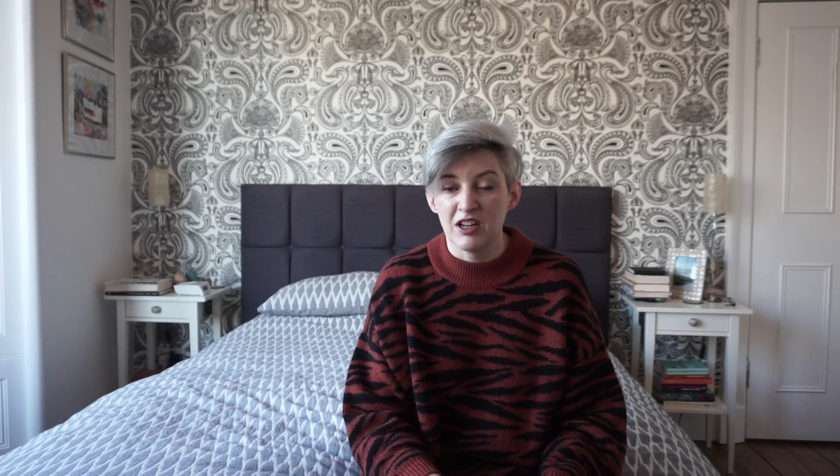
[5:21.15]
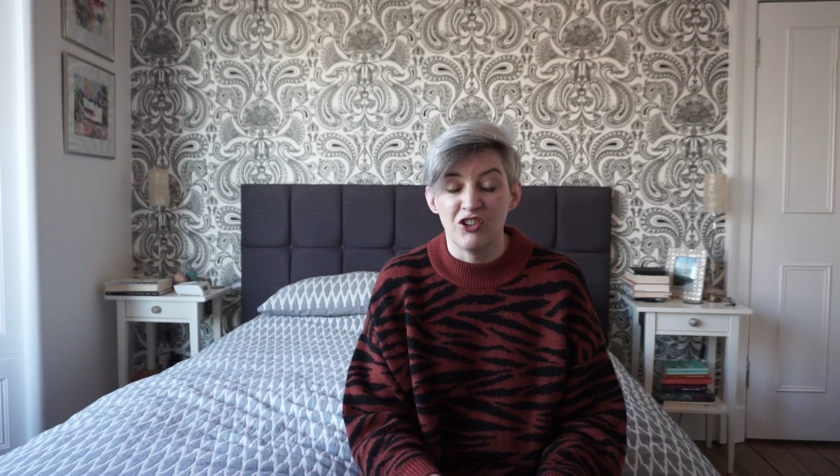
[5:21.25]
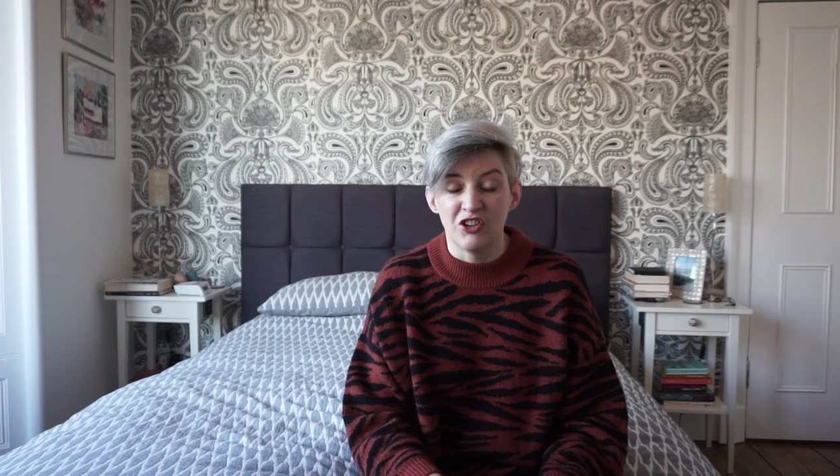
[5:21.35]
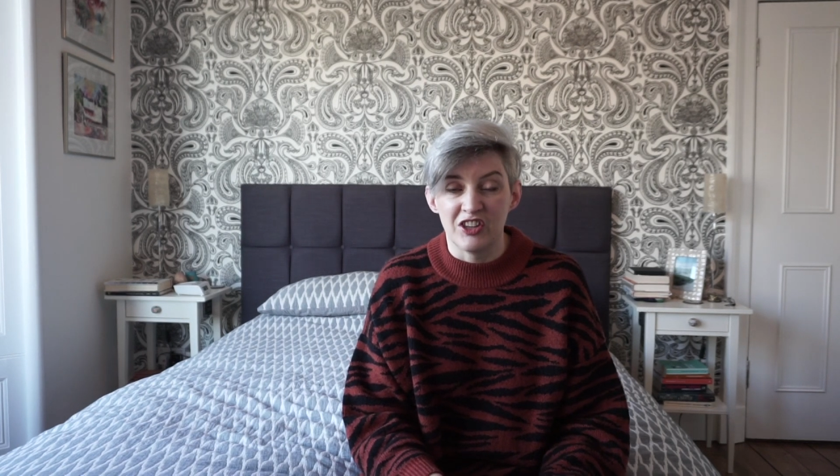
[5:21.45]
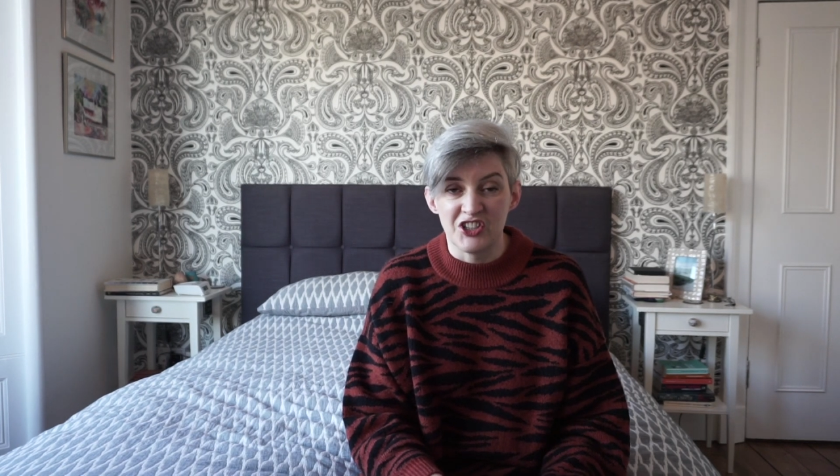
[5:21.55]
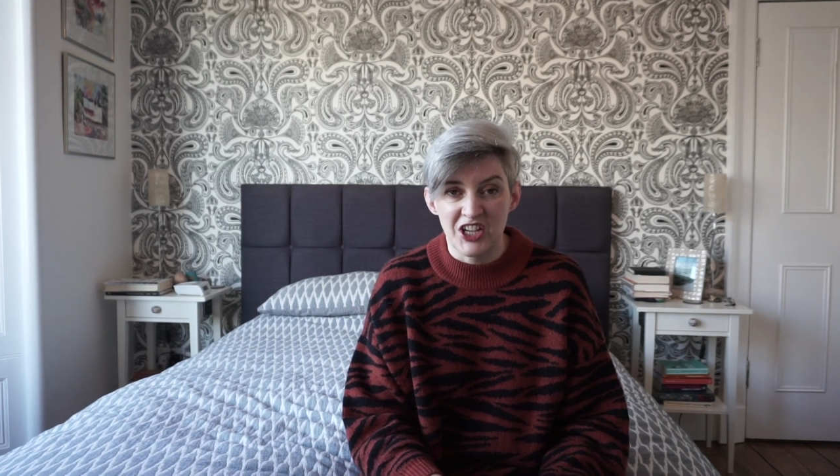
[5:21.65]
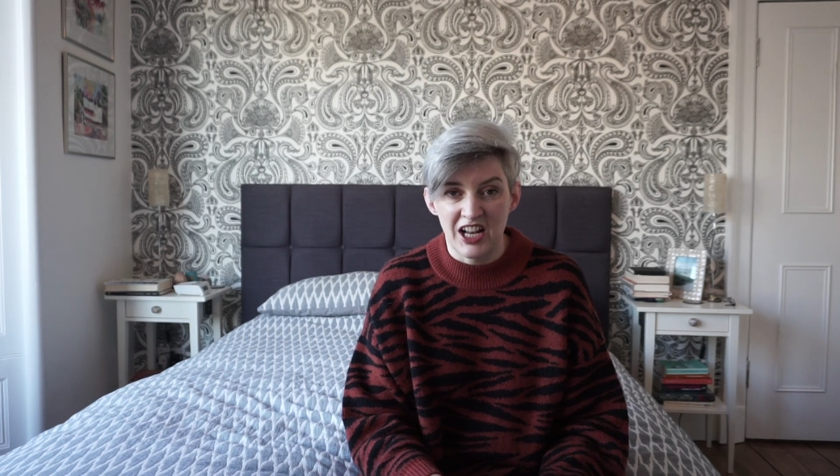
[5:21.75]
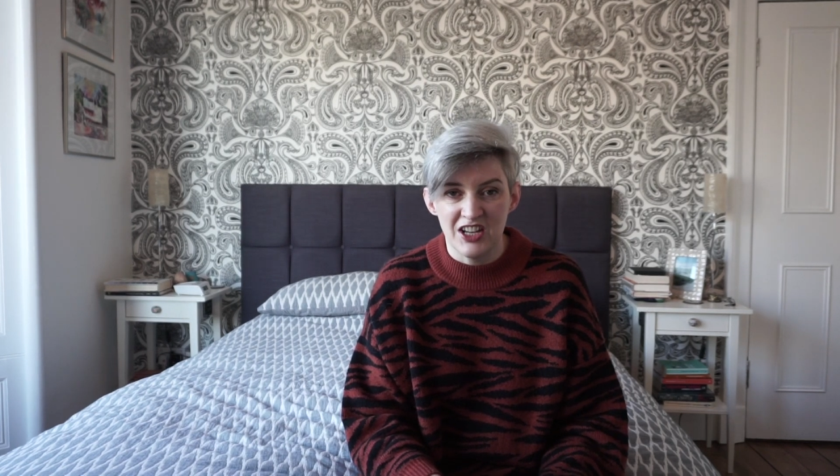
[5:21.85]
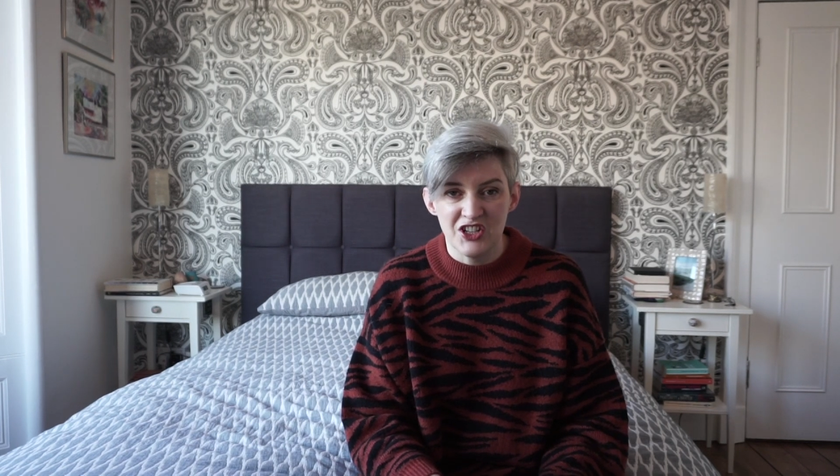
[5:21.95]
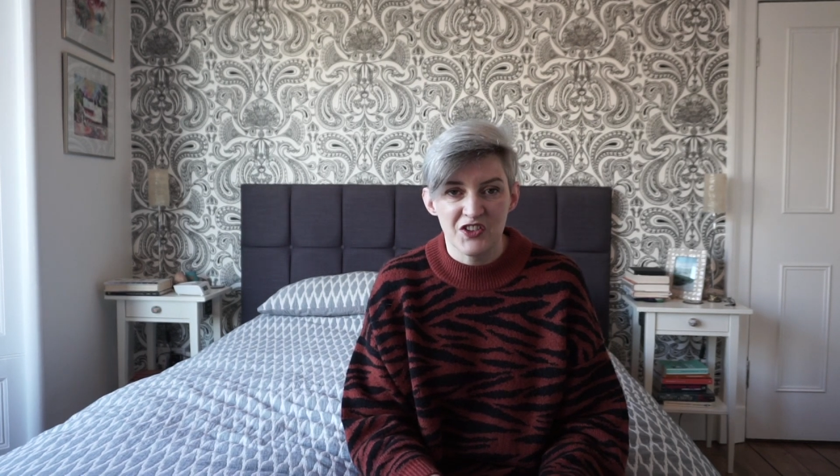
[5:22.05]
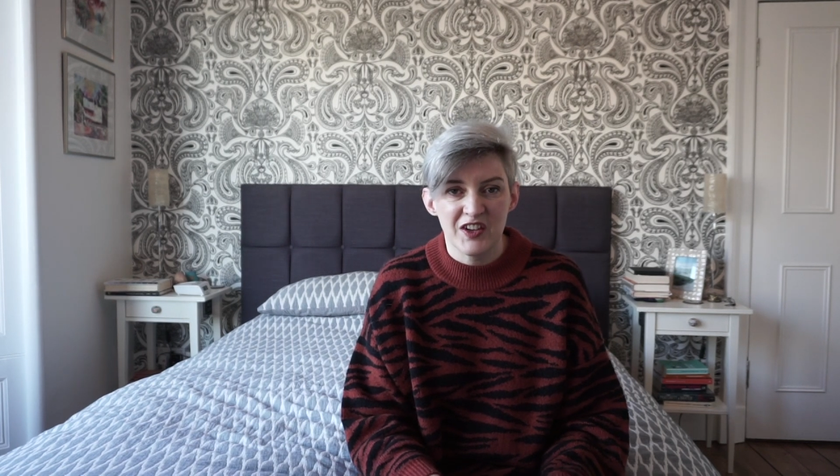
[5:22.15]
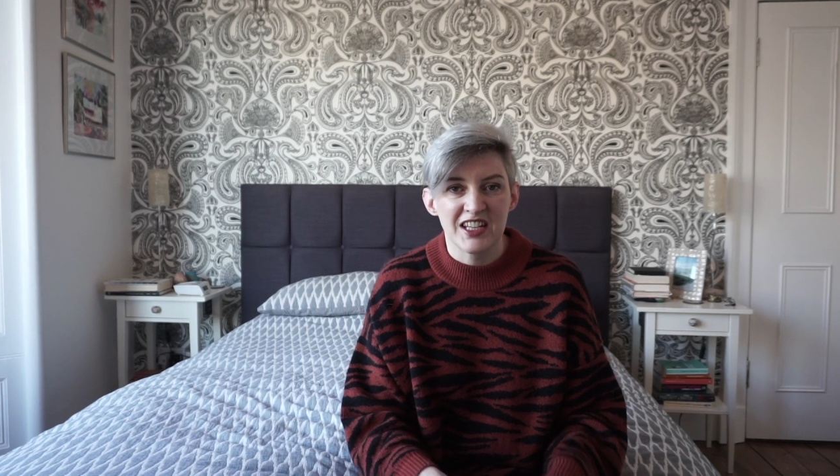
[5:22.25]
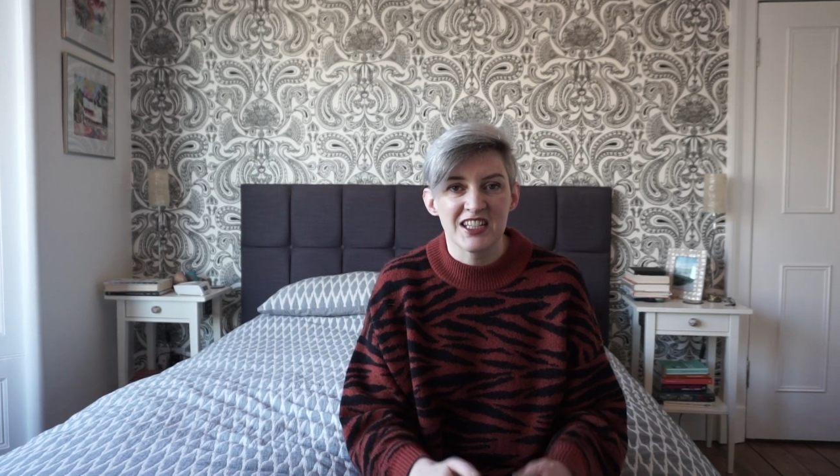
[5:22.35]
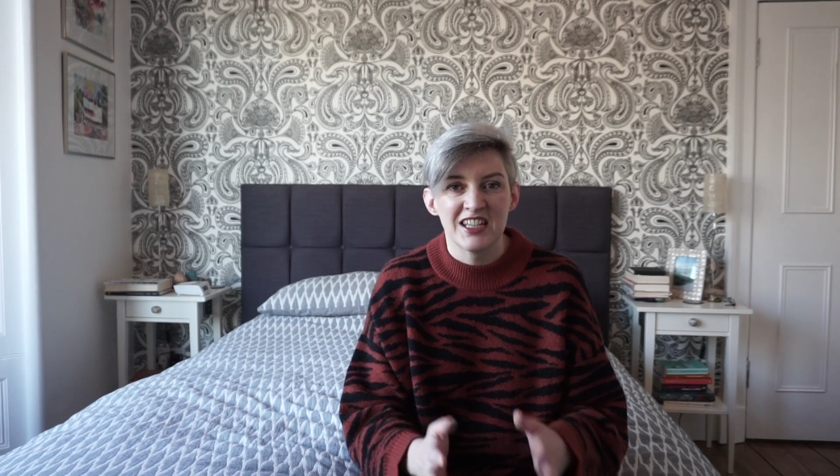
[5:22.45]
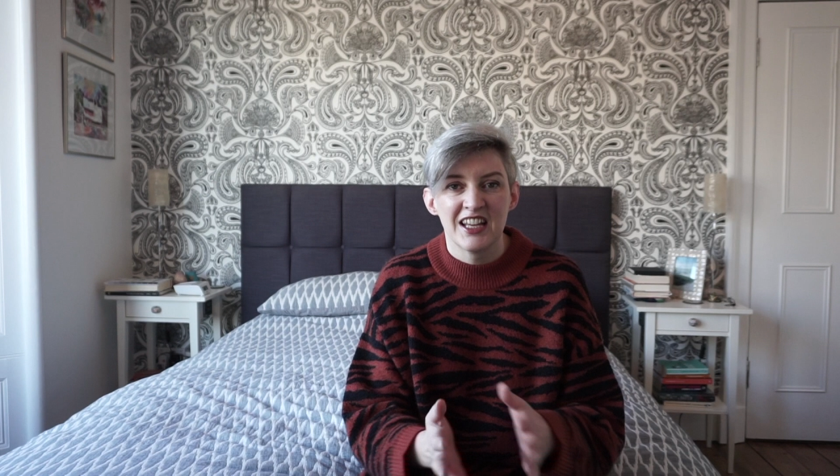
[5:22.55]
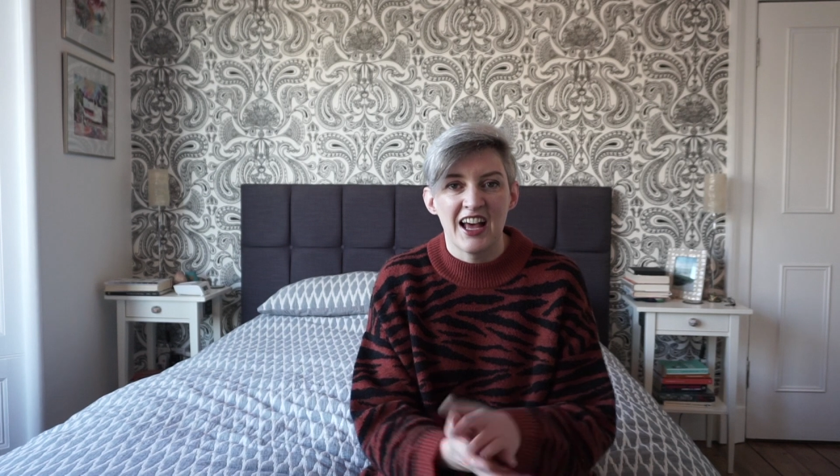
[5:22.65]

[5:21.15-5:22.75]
enjoyed the challenge of it,